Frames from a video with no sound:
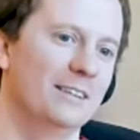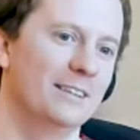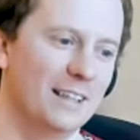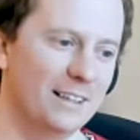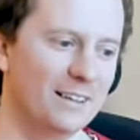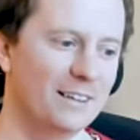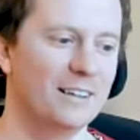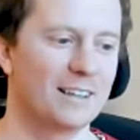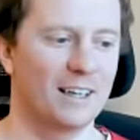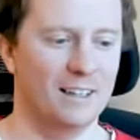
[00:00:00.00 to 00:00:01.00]
and the, the
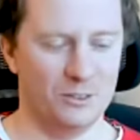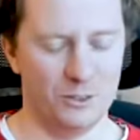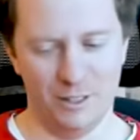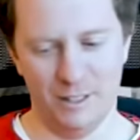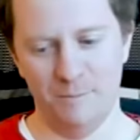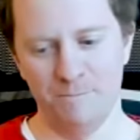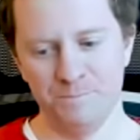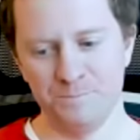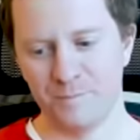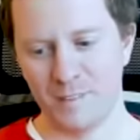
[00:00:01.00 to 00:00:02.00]
culture there
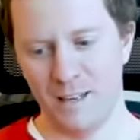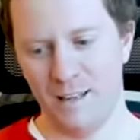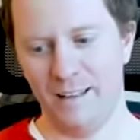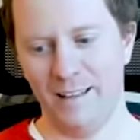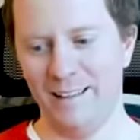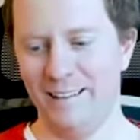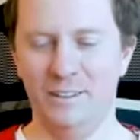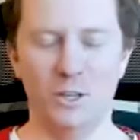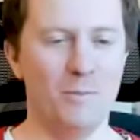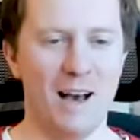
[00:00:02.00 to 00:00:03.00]

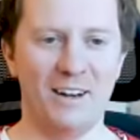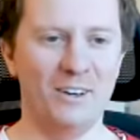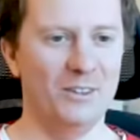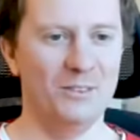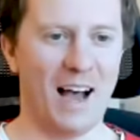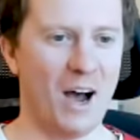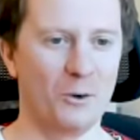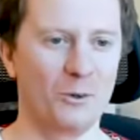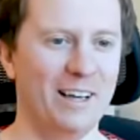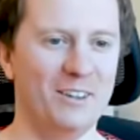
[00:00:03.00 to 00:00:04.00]
no matter how
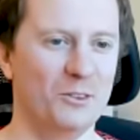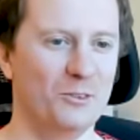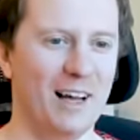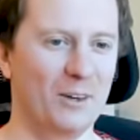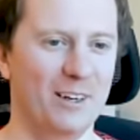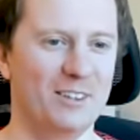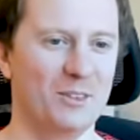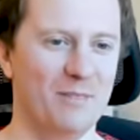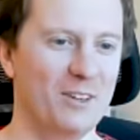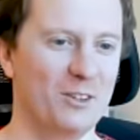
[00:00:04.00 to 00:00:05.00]
great your valuation
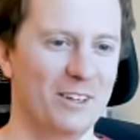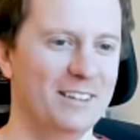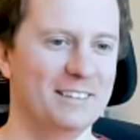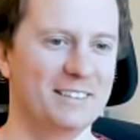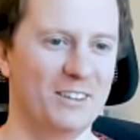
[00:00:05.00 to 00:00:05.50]
method is